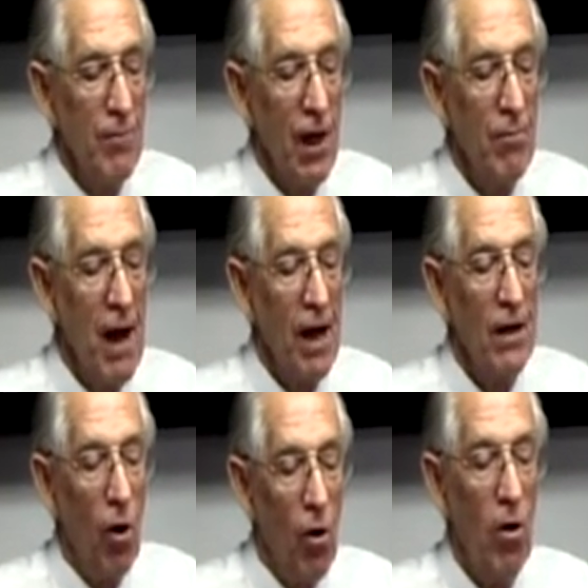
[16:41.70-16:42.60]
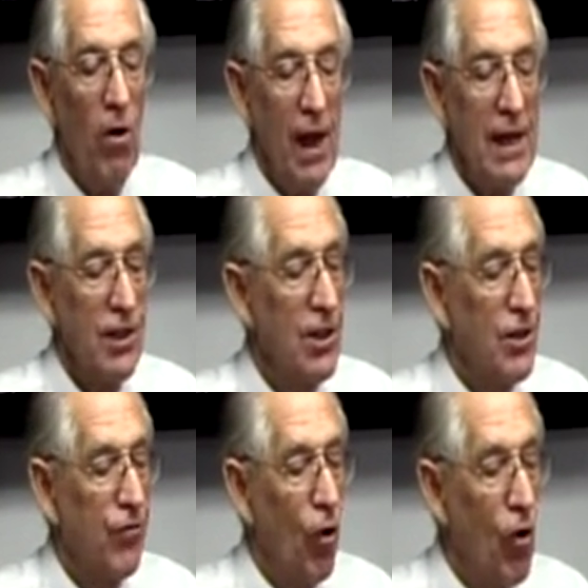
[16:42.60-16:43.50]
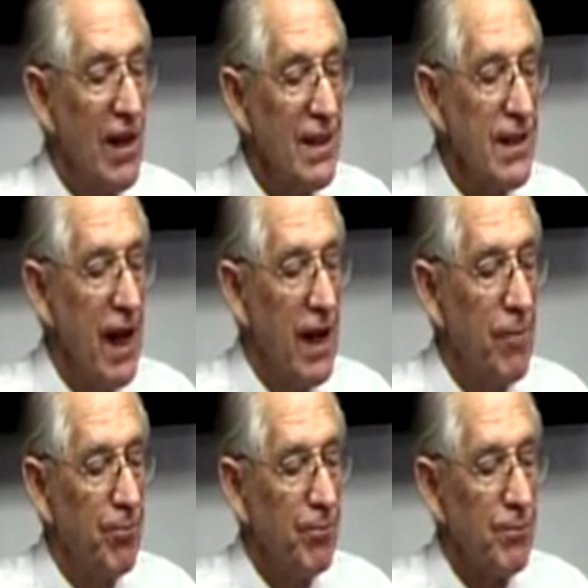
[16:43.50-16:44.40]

Among all nations for his name.